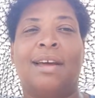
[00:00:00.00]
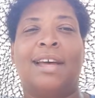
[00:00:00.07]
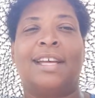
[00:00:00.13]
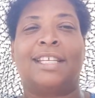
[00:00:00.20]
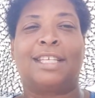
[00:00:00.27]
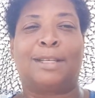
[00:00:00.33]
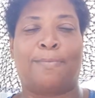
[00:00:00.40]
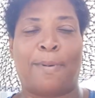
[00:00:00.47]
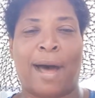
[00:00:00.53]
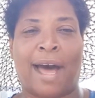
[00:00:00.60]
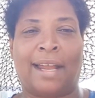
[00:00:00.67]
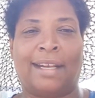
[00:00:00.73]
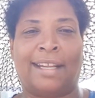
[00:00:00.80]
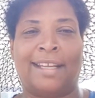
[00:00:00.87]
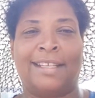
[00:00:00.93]

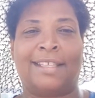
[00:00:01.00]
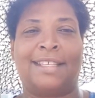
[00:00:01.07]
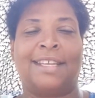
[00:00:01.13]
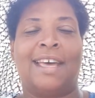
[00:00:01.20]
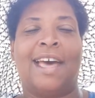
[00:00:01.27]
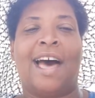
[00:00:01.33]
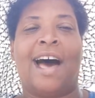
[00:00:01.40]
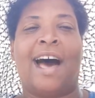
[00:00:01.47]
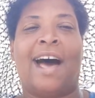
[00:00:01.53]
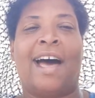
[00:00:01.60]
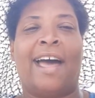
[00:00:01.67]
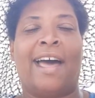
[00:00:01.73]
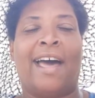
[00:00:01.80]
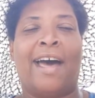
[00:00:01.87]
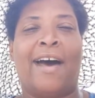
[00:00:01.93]
spineless, I
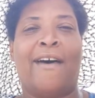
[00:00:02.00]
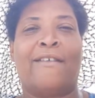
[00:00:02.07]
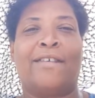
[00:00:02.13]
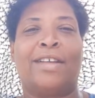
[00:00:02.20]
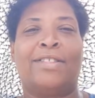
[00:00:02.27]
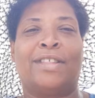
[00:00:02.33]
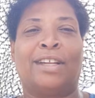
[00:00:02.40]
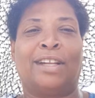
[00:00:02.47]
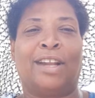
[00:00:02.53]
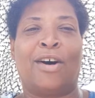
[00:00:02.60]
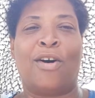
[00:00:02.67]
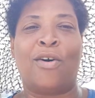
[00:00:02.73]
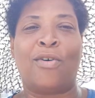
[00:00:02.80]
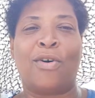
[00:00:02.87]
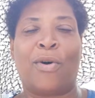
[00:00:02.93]
have the
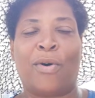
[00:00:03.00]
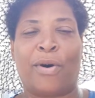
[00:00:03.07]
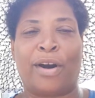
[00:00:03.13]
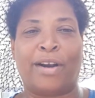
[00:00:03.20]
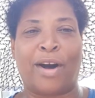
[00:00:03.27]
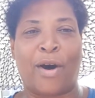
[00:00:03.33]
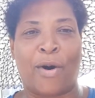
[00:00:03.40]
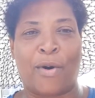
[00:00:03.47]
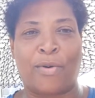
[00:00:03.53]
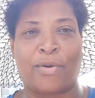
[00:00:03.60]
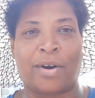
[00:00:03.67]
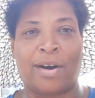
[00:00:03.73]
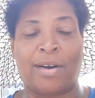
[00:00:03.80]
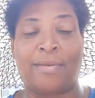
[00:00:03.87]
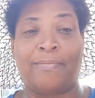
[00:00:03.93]
longhorn
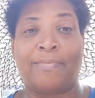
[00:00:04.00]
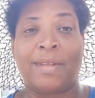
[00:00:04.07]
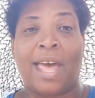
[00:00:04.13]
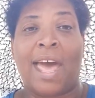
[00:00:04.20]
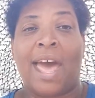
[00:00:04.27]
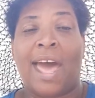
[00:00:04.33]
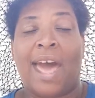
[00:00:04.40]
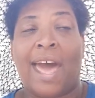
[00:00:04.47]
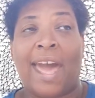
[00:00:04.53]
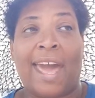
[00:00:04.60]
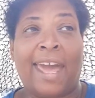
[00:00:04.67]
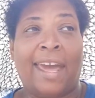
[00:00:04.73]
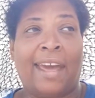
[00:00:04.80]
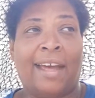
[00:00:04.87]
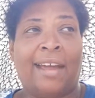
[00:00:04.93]
okra,
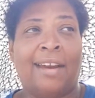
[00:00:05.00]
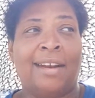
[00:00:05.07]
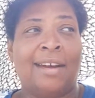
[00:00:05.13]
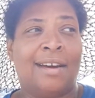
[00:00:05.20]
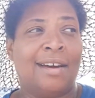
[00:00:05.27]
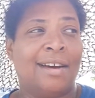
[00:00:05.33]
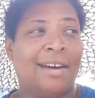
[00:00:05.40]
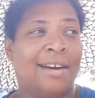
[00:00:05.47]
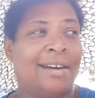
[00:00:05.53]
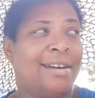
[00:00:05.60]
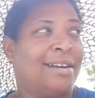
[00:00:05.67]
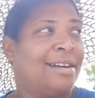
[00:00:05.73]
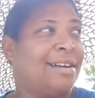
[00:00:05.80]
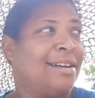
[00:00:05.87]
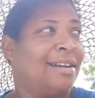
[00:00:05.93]
and
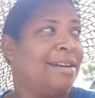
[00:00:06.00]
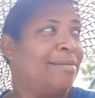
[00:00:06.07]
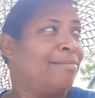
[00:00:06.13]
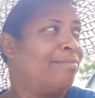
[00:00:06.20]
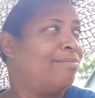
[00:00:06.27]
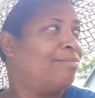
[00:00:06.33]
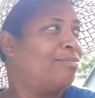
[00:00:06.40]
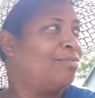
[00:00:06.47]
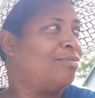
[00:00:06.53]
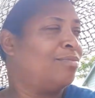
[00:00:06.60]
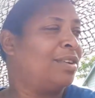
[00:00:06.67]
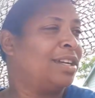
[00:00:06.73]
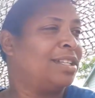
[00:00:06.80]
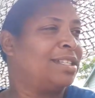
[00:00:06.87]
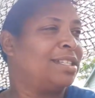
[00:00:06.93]

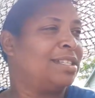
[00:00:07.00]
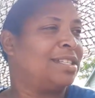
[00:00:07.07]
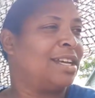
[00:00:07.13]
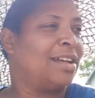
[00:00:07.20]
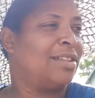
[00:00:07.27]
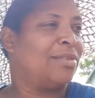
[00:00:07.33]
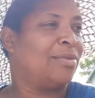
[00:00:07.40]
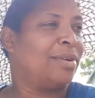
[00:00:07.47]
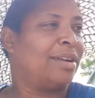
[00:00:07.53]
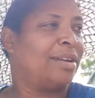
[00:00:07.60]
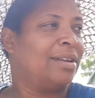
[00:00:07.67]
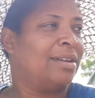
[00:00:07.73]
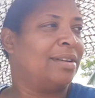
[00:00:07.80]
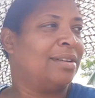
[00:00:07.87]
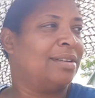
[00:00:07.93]
what is this other one?
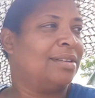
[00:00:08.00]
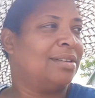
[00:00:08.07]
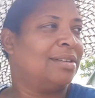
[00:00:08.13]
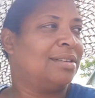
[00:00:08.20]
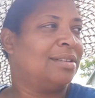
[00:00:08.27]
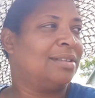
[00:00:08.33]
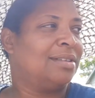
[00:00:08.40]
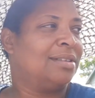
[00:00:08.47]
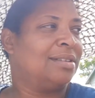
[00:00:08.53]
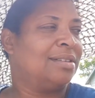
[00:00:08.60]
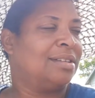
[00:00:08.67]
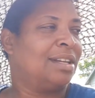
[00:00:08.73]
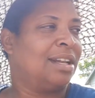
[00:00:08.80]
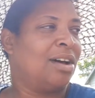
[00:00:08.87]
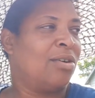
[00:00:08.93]

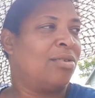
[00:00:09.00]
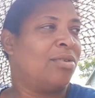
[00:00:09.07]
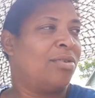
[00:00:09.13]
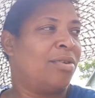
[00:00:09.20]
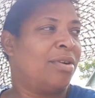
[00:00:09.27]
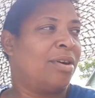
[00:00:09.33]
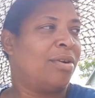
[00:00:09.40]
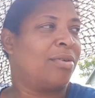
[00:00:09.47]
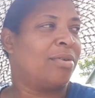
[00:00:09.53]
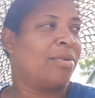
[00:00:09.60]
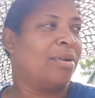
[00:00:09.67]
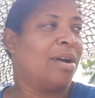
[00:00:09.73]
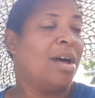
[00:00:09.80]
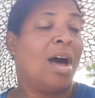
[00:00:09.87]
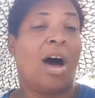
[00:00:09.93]
The longhorn
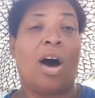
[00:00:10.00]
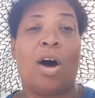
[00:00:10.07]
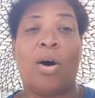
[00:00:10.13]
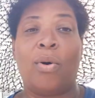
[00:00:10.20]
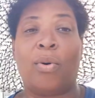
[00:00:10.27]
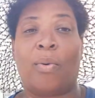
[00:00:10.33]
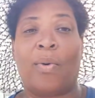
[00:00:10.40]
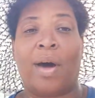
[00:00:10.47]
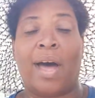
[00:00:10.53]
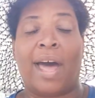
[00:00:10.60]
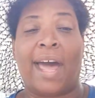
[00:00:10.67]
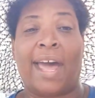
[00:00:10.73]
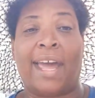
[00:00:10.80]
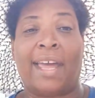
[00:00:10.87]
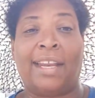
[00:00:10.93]
okra. Oh,
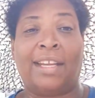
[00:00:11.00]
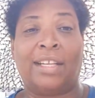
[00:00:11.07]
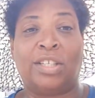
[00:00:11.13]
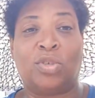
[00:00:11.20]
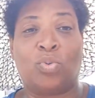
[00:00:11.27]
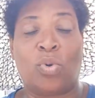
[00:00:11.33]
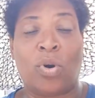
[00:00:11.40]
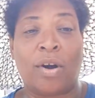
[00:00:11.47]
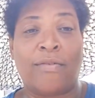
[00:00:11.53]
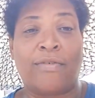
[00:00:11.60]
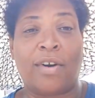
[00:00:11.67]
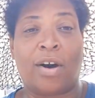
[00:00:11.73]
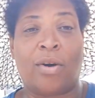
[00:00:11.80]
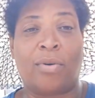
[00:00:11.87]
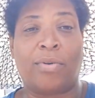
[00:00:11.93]
and the dwarf
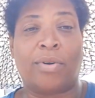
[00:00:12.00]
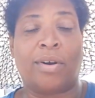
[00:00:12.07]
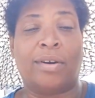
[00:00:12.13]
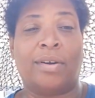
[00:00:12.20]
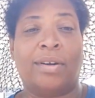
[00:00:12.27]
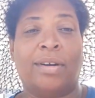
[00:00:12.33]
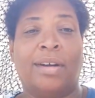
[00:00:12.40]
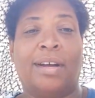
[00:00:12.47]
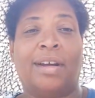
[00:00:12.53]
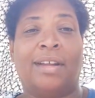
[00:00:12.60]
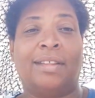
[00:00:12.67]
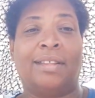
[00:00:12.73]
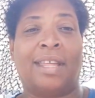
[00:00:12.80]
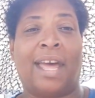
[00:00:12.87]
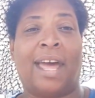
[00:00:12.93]
okra
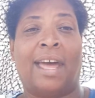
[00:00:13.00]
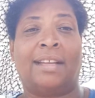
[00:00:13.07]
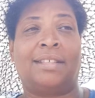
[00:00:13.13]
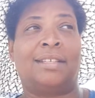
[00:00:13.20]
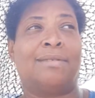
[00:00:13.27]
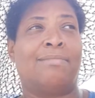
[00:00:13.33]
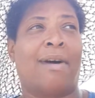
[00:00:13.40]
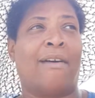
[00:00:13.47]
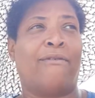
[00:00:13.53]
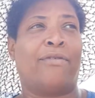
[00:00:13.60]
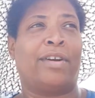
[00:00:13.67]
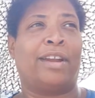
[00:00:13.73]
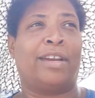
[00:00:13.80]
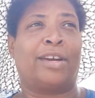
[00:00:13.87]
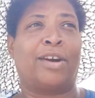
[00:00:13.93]
that my
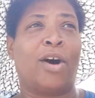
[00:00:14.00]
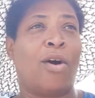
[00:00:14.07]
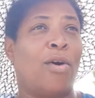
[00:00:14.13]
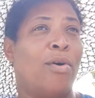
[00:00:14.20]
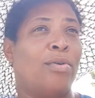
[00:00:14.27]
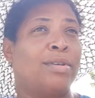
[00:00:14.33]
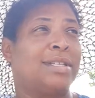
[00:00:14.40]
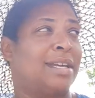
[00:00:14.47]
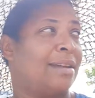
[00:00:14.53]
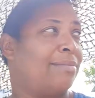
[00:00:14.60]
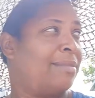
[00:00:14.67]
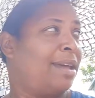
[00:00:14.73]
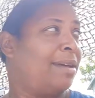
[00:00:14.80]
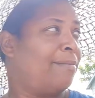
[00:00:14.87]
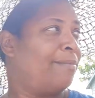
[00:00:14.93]
friend Nicole sent me.